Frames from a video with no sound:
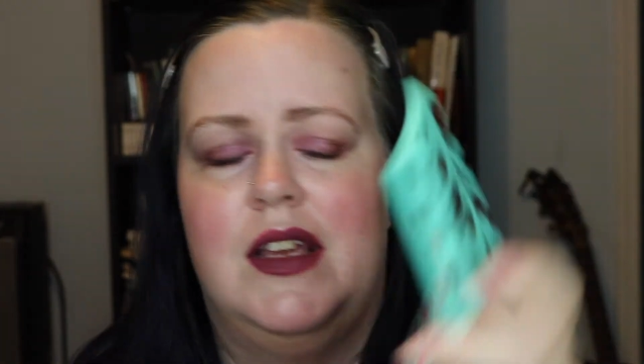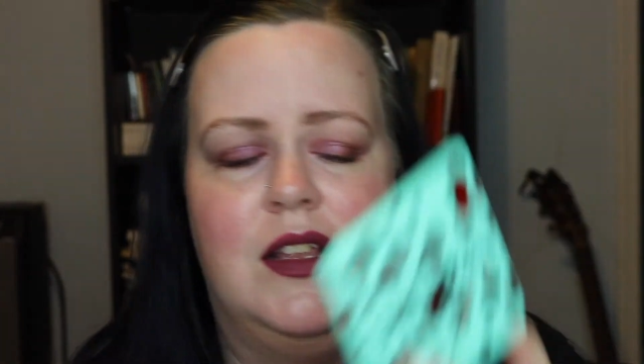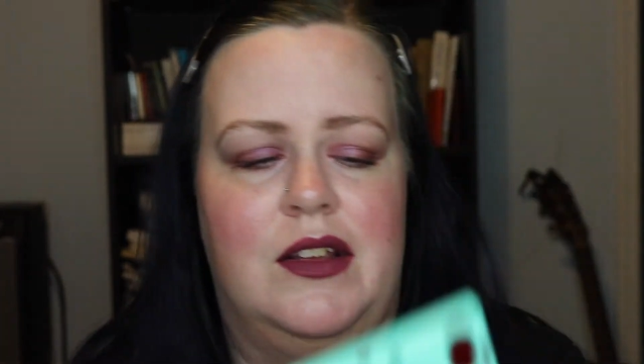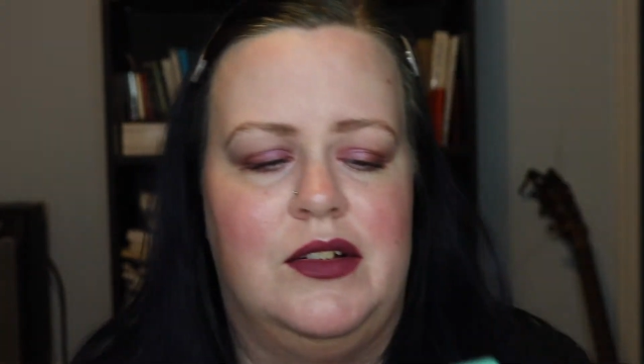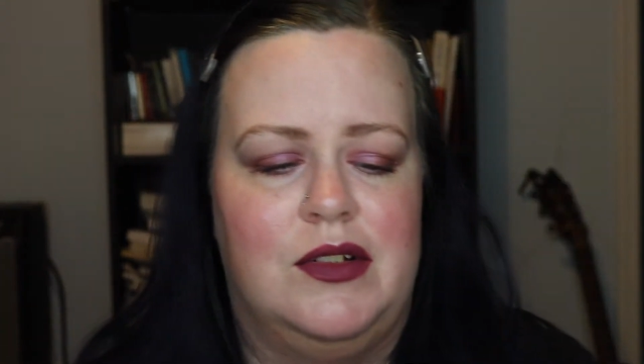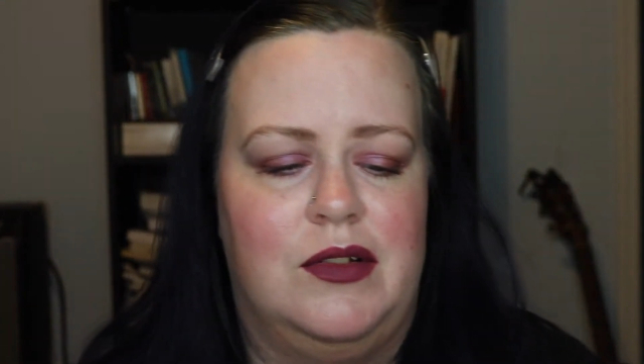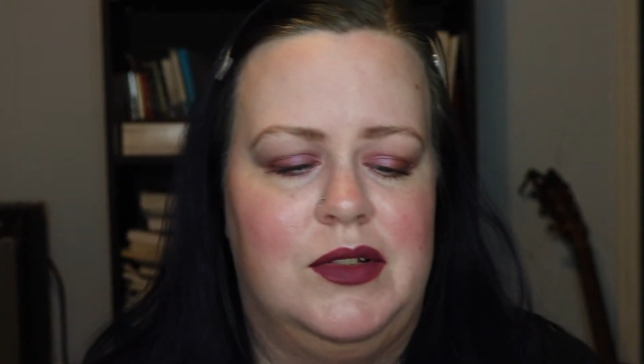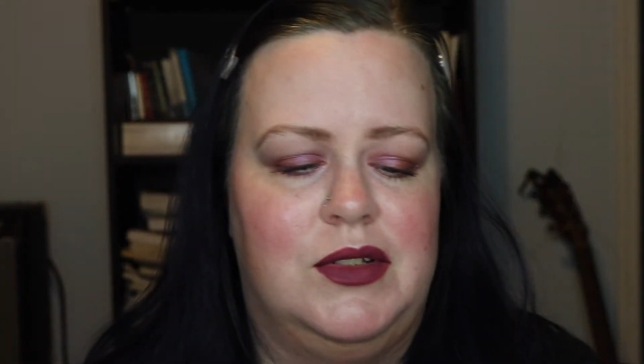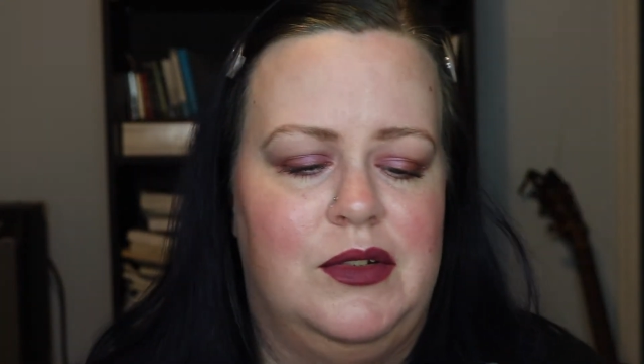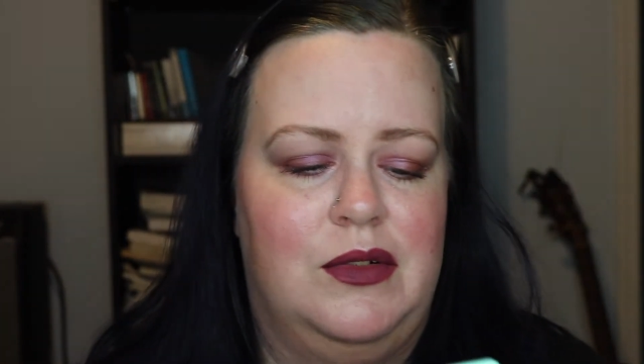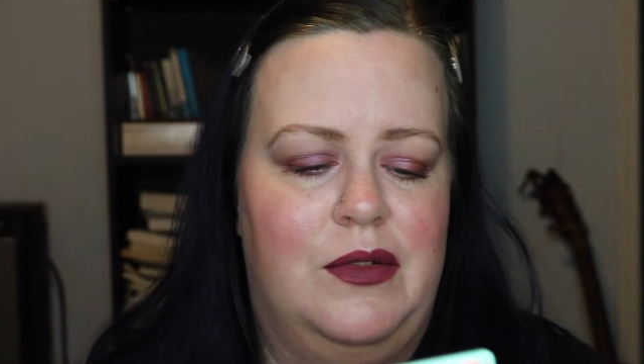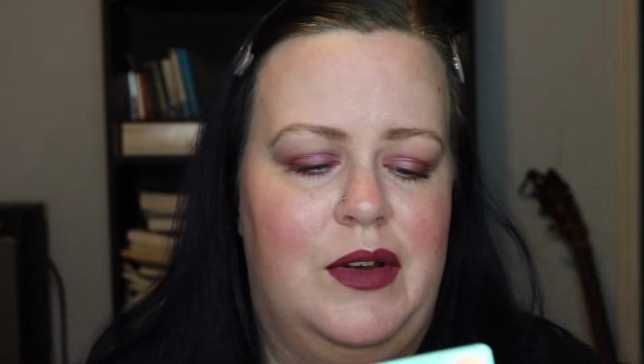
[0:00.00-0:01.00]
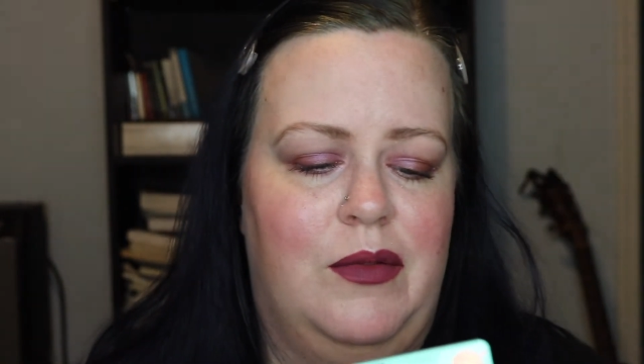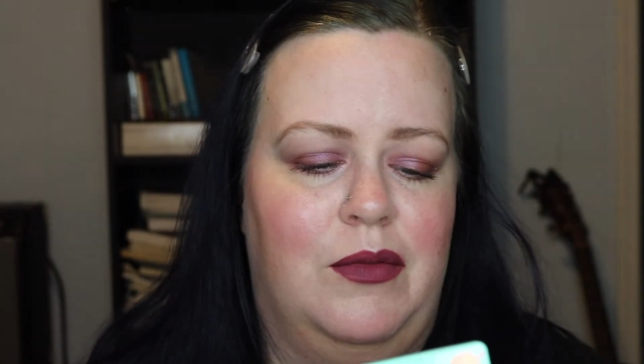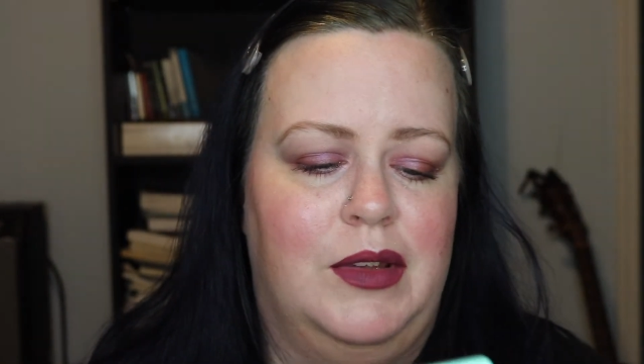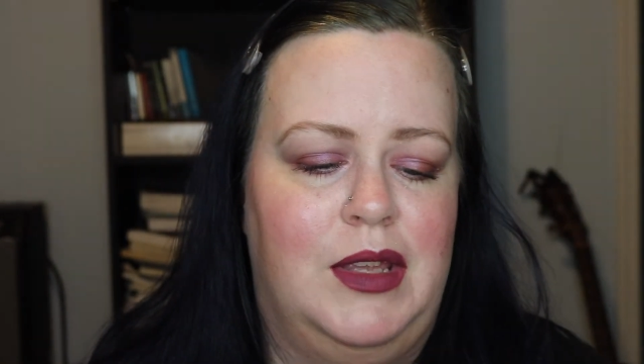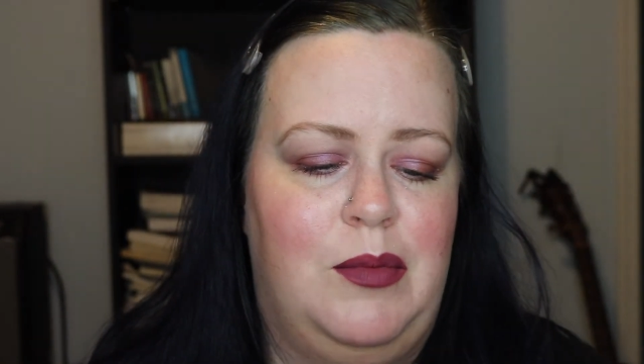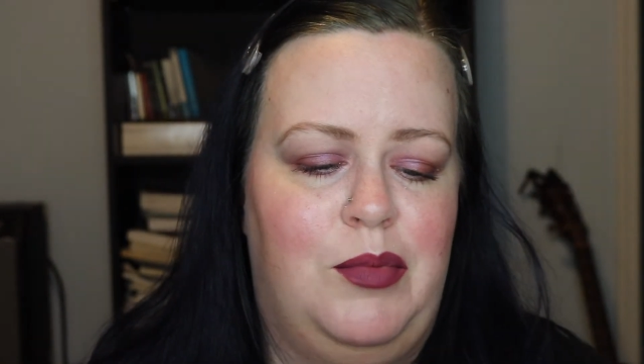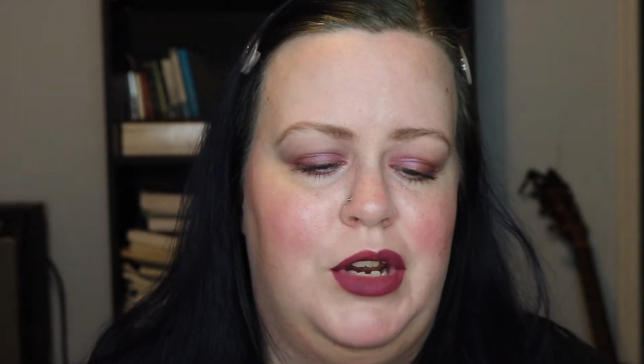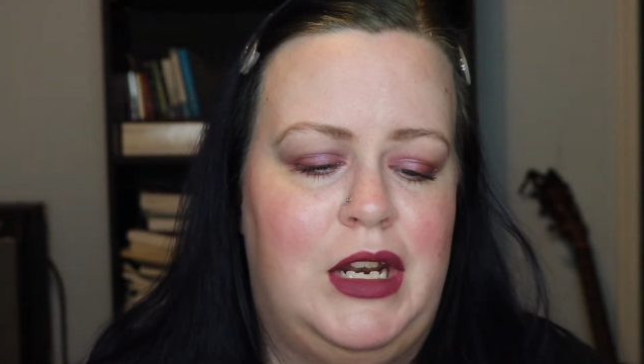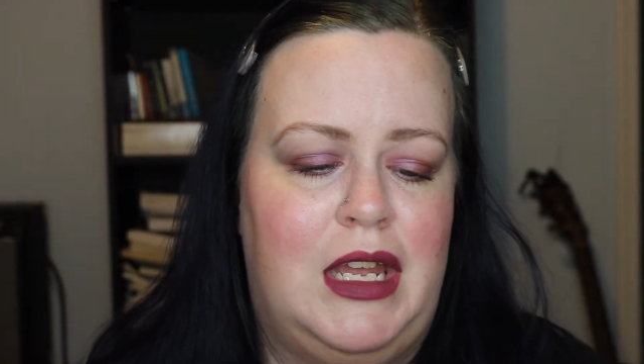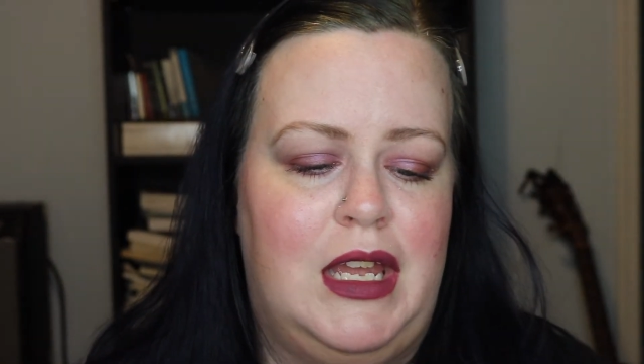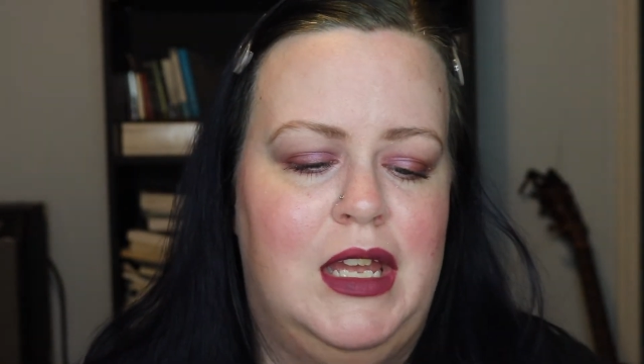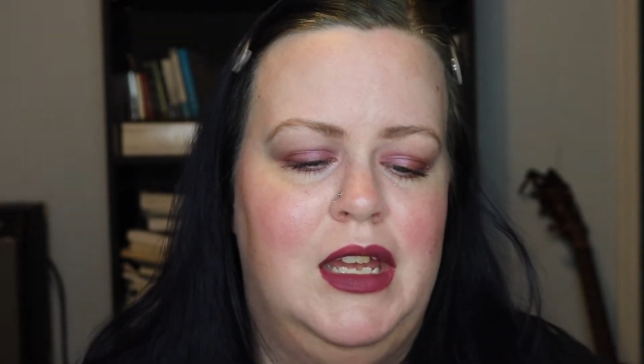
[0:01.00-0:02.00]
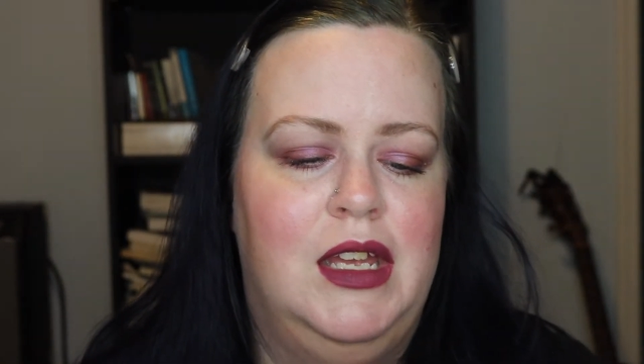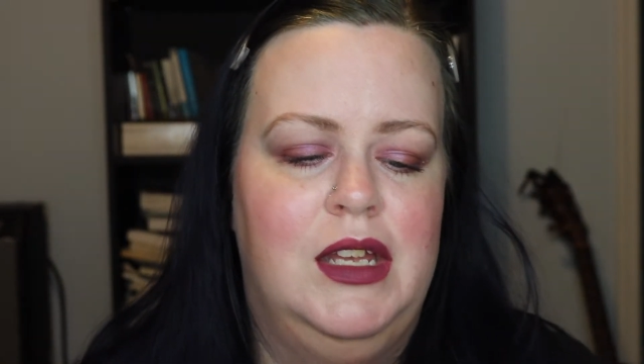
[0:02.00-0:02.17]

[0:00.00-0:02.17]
and there's also a really pretty